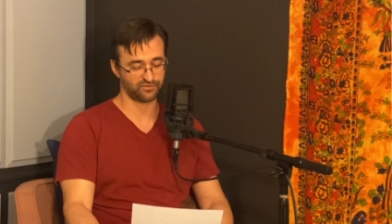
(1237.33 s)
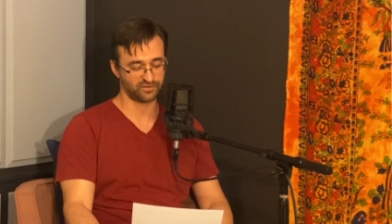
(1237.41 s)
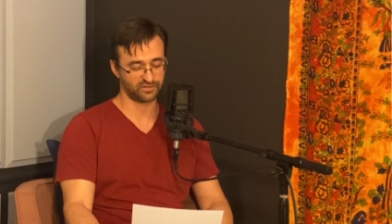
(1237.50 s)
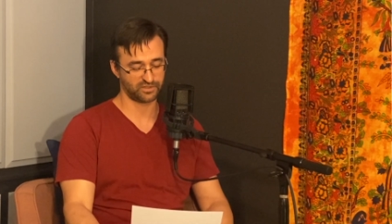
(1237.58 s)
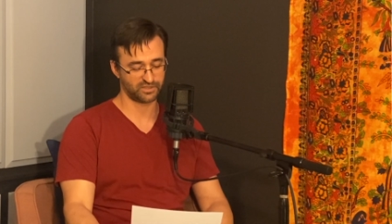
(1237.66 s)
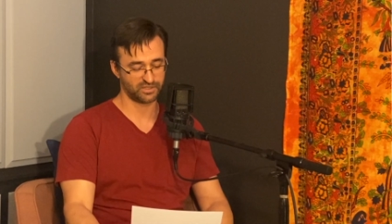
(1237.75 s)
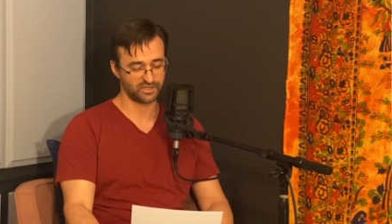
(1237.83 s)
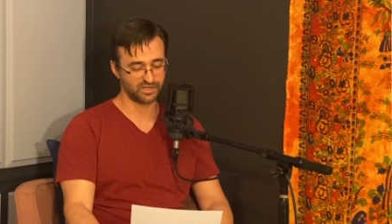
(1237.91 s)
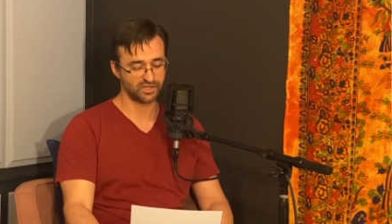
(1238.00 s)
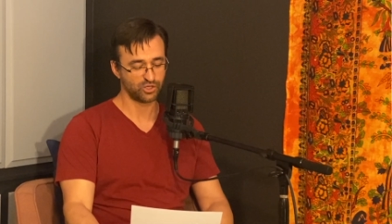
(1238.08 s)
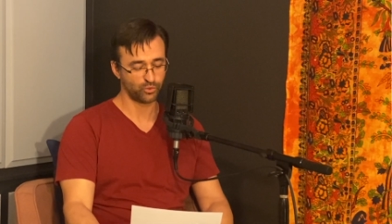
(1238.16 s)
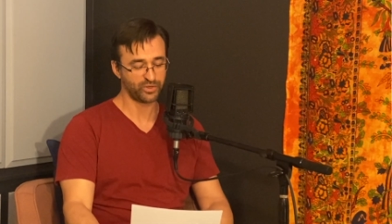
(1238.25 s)

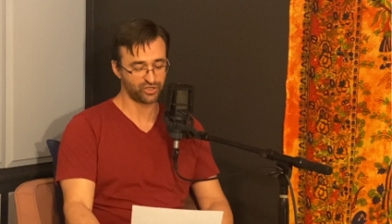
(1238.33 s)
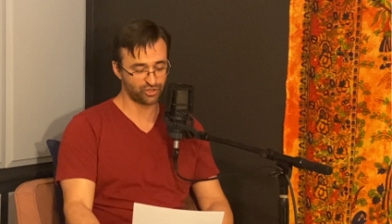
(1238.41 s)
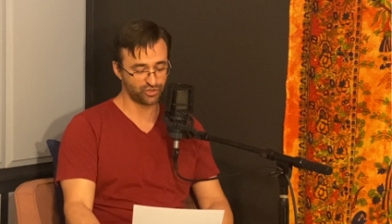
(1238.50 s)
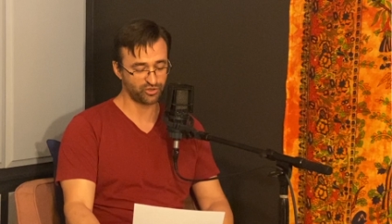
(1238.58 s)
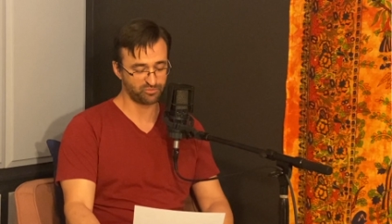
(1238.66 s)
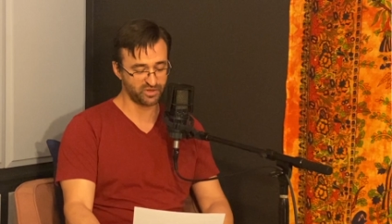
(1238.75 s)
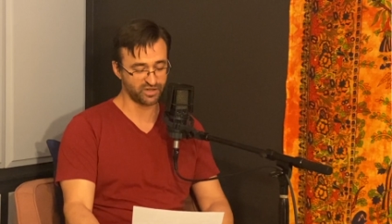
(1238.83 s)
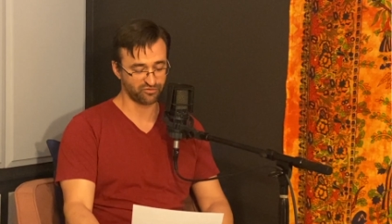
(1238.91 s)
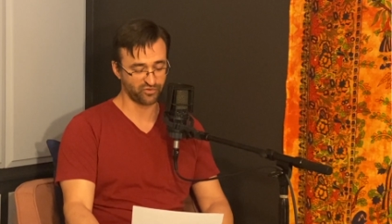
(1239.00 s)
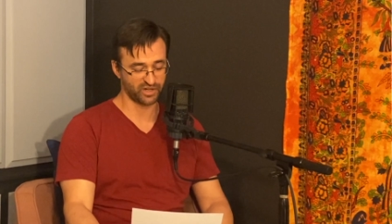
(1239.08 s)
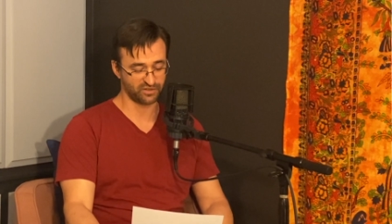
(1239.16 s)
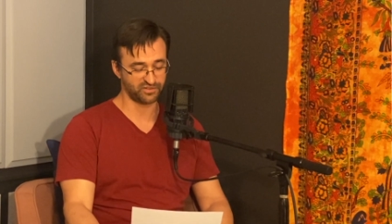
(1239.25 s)
We should be afraid